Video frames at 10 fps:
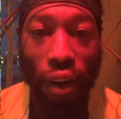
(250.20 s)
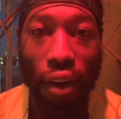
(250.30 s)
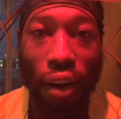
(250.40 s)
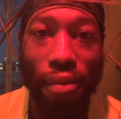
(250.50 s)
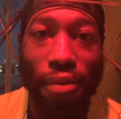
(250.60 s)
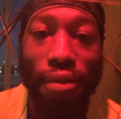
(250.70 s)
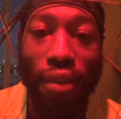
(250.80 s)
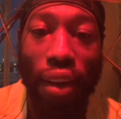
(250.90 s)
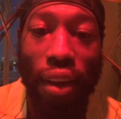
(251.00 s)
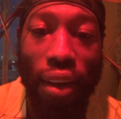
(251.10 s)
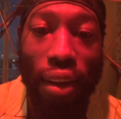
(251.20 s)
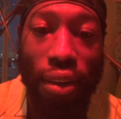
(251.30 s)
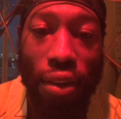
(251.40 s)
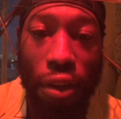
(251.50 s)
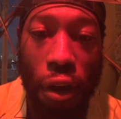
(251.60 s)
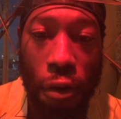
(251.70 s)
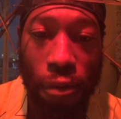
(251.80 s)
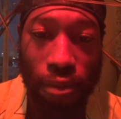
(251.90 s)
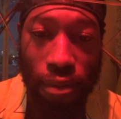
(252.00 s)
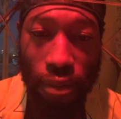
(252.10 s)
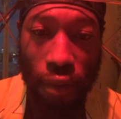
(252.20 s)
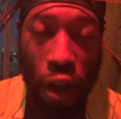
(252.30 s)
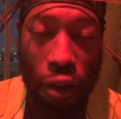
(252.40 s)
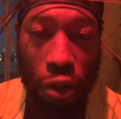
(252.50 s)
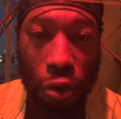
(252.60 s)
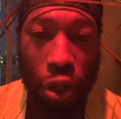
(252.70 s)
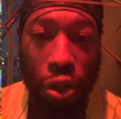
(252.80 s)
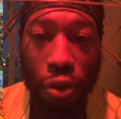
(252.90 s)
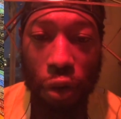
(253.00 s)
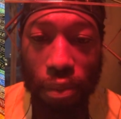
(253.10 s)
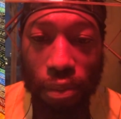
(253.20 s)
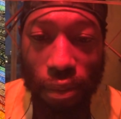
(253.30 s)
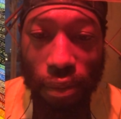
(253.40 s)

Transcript: All right. So, long story short,